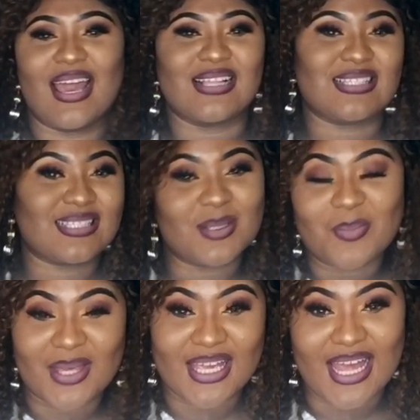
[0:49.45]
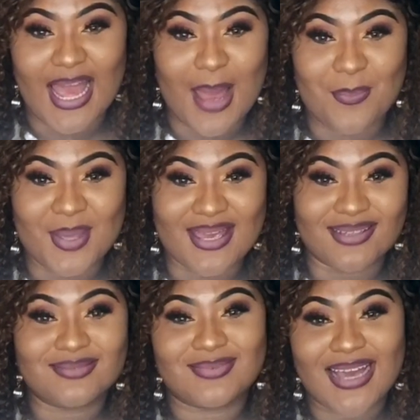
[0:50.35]
and still make it
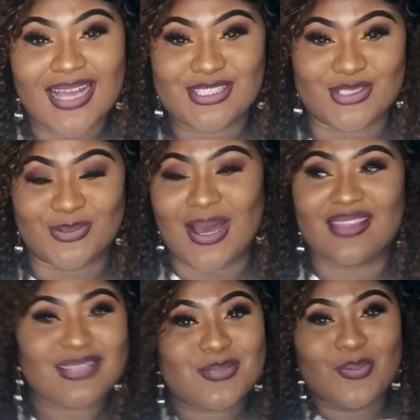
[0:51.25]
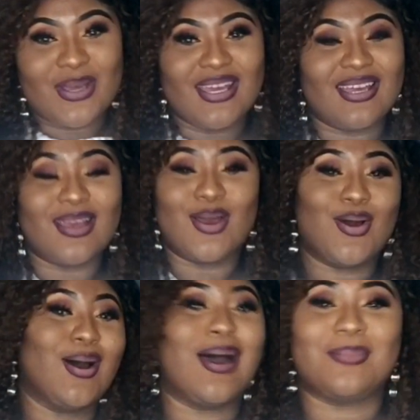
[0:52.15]
happen? I do. At this point,
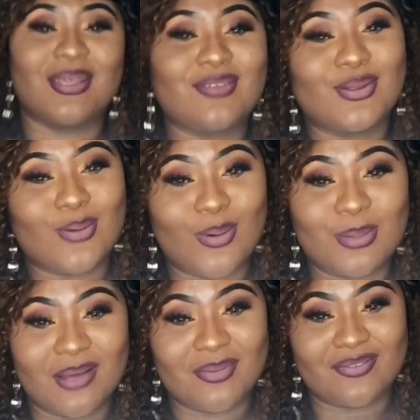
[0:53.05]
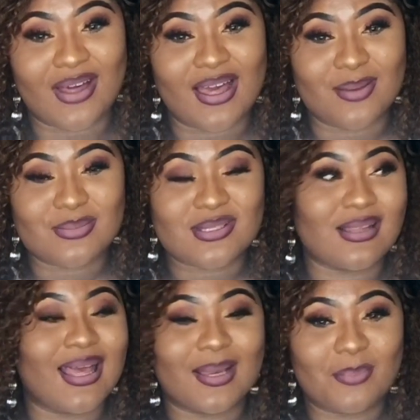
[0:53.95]
I'm giving you homecoming vibes.
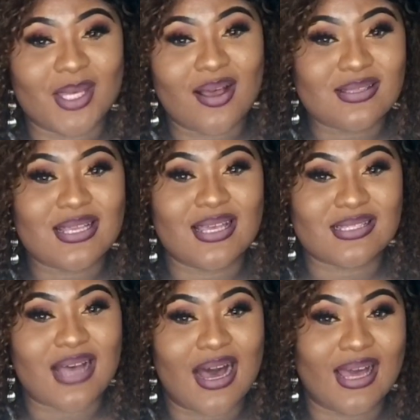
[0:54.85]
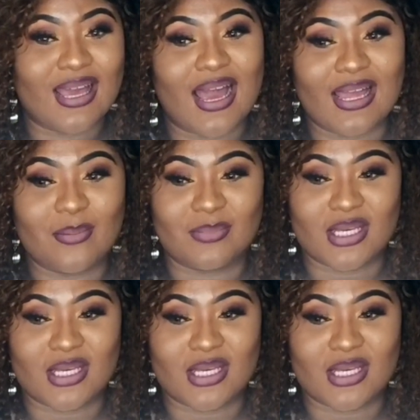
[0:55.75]
Like, Beyonce is I am